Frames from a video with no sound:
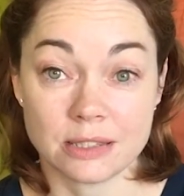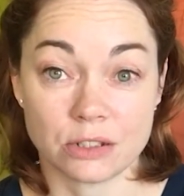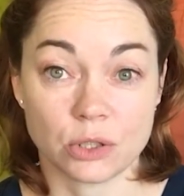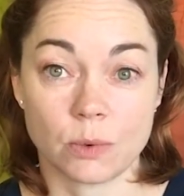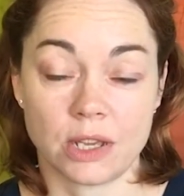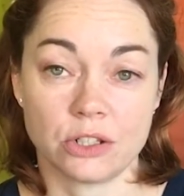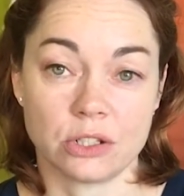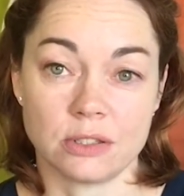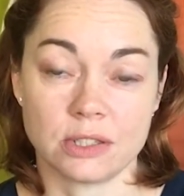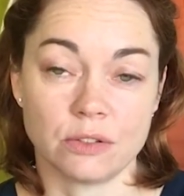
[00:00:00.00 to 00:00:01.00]

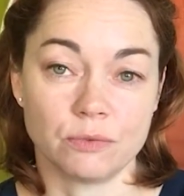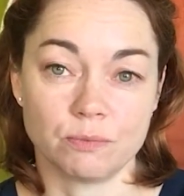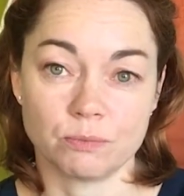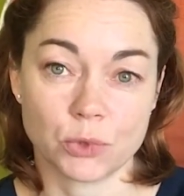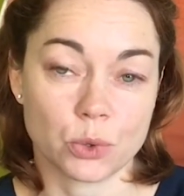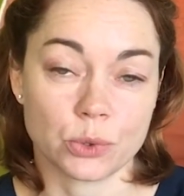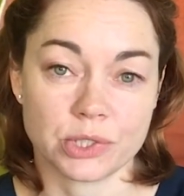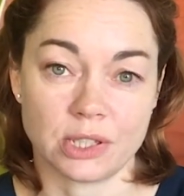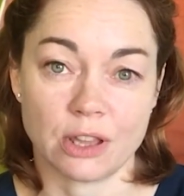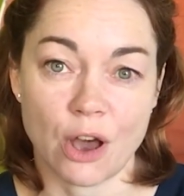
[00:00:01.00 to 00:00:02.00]
situations, and of
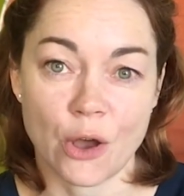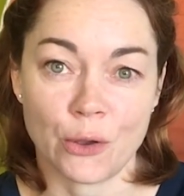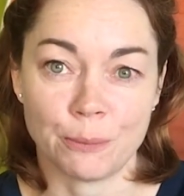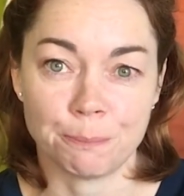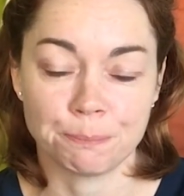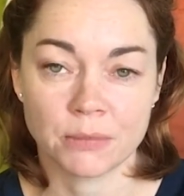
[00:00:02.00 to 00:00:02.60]
course in the home.